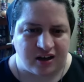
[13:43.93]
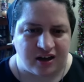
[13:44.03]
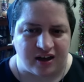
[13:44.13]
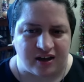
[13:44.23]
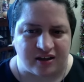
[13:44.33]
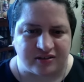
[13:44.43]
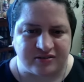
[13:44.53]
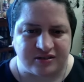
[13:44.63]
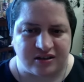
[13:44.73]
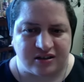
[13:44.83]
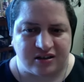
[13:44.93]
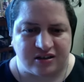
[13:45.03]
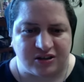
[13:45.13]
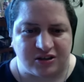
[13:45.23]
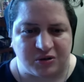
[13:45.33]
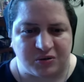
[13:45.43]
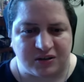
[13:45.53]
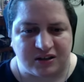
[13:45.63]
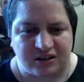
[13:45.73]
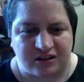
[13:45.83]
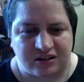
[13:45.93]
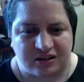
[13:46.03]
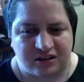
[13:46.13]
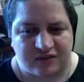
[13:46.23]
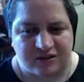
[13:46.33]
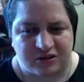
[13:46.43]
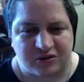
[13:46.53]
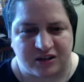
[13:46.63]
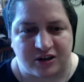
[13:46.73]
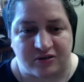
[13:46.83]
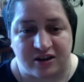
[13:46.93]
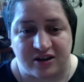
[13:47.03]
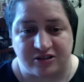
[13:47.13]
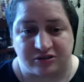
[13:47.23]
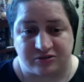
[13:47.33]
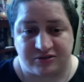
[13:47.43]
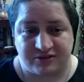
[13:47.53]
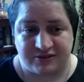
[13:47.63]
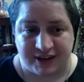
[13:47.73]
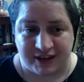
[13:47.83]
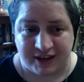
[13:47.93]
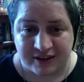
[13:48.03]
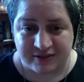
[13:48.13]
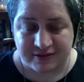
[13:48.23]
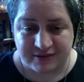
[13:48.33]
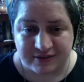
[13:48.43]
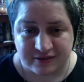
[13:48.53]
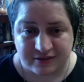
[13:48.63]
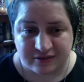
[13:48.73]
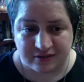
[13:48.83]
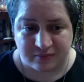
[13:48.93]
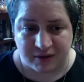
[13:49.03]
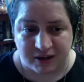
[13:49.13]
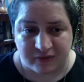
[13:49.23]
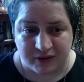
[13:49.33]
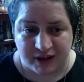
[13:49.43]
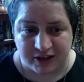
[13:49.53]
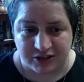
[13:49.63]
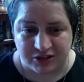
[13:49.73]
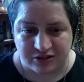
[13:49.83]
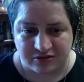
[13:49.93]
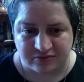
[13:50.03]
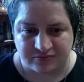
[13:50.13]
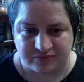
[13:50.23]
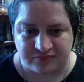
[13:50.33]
And, you know, even though they don't understand my vocation,